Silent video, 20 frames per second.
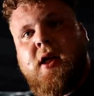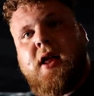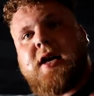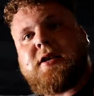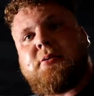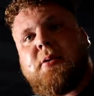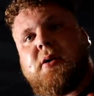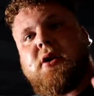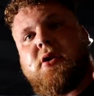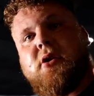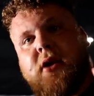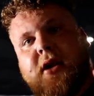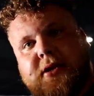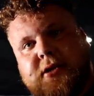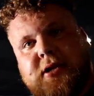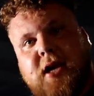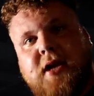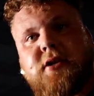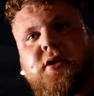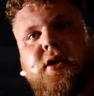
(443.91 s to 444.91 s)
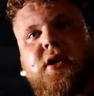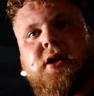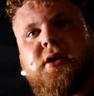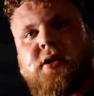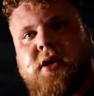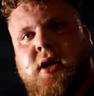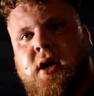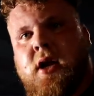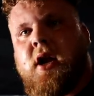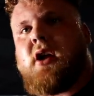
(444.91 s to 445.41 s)
that's why they're called
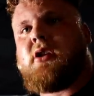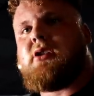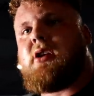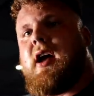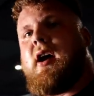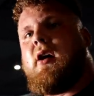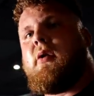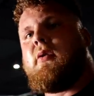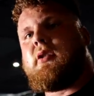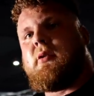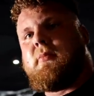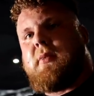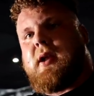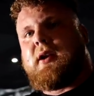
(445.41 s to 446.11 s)
accessories, to help with the